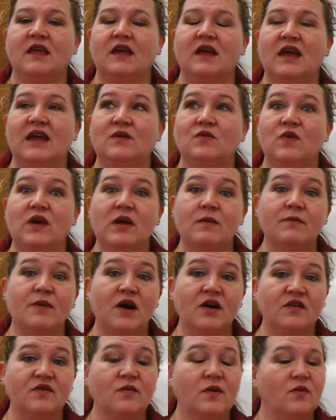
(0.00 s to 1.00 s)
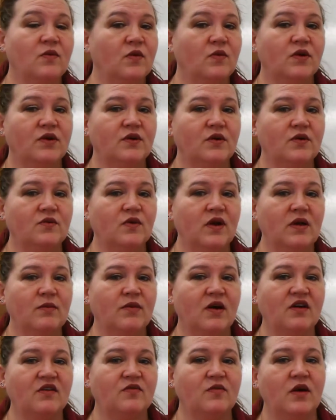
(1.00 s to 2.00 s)
in reimbursement, when we're doing
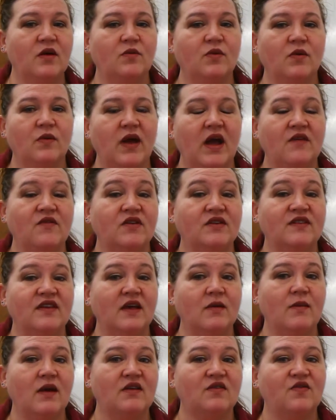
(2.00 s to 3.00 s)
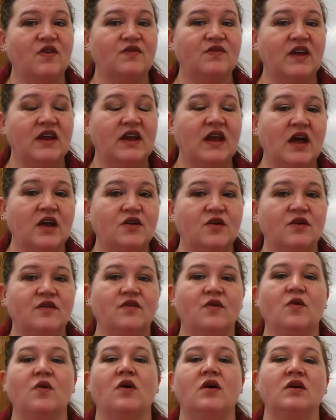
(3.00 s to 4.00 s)
reimbursement, when we have our CMS 1500s
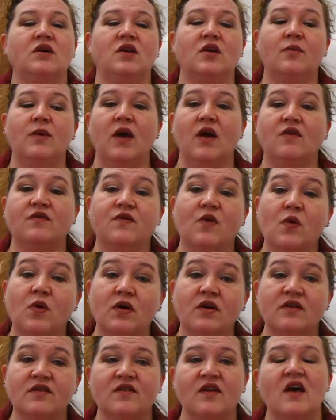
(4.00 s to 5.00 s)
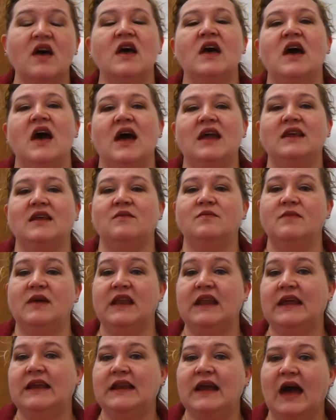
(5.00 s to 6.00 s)
or UBO 4s, an
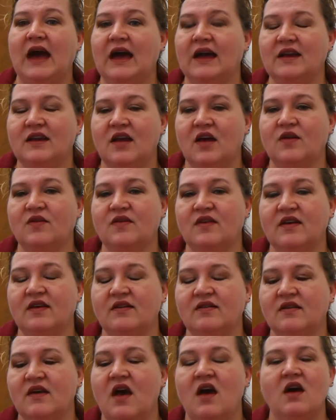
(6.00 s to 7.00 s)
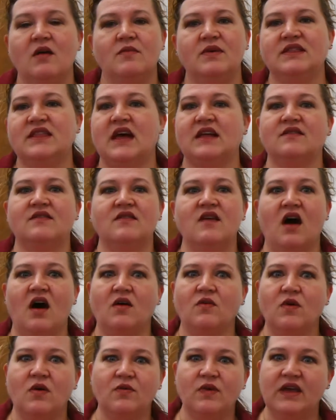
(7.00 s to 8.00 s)
admitting diagnosis, but that's
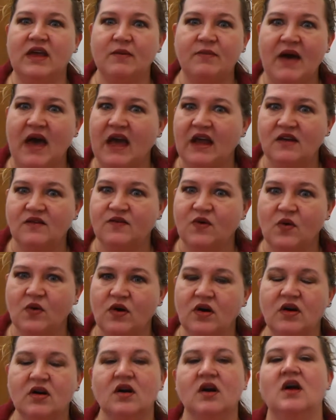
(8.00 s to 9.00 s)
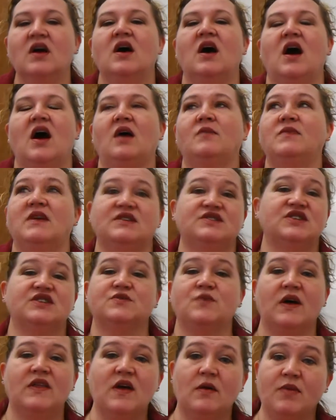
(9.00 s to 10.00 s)
not what we get paid for. That's
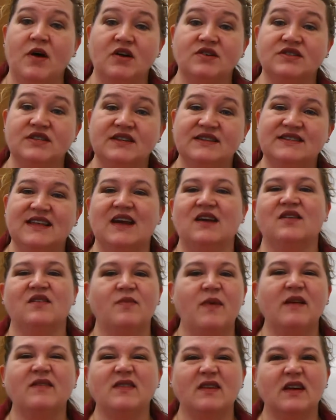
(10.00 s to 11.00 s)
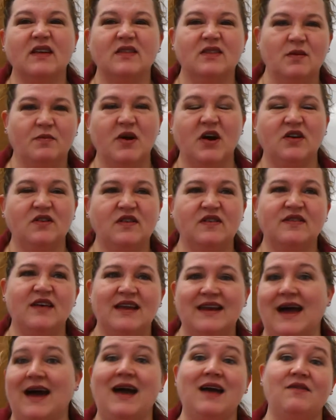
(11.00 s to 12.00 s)
just why that person is there. It's basically the person
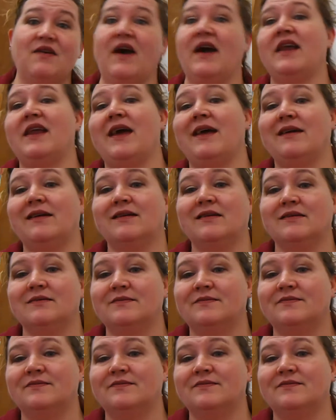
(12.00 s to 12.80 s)
said, I have a headache.